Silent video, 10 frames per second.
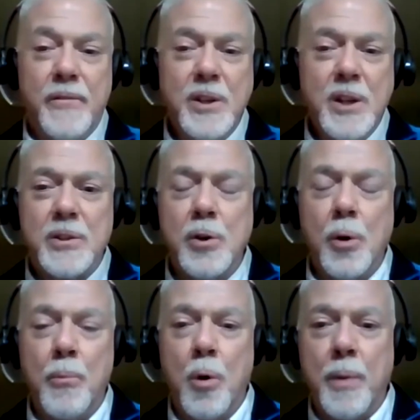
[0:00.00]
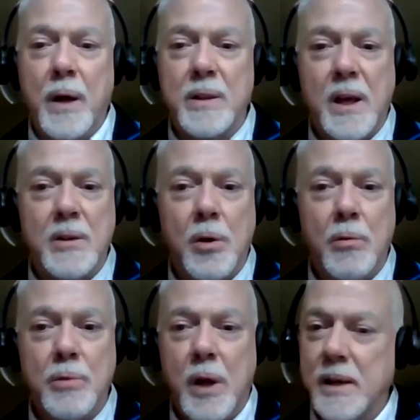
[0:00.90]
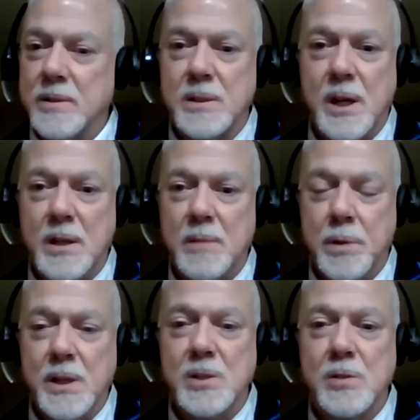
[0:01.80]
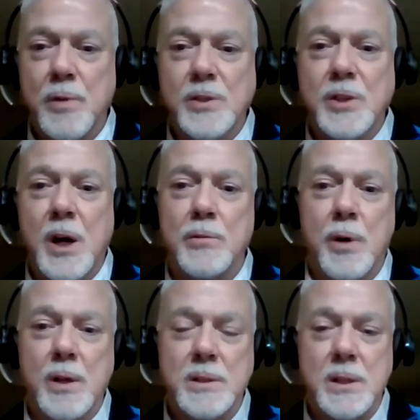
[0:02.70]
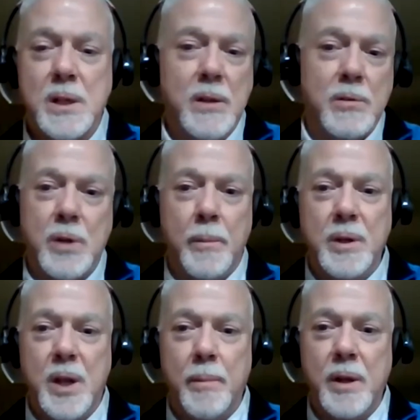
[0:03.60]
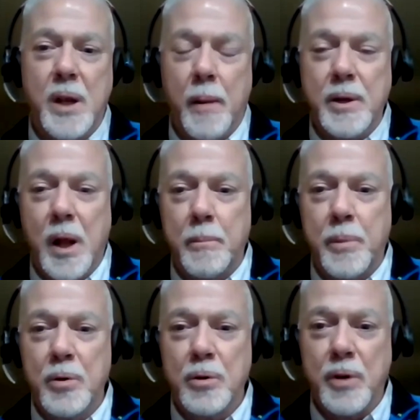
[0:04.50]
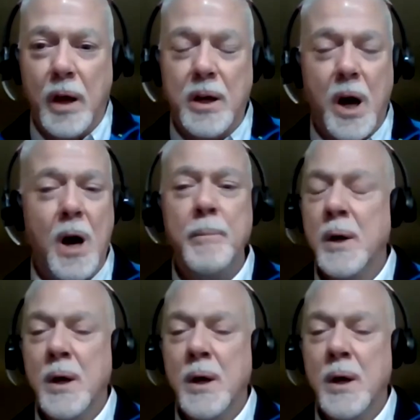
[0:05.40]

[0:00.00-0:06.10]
If you'd like to know more about that, don't hesitate, please, to reach out to us at either www.pilko.com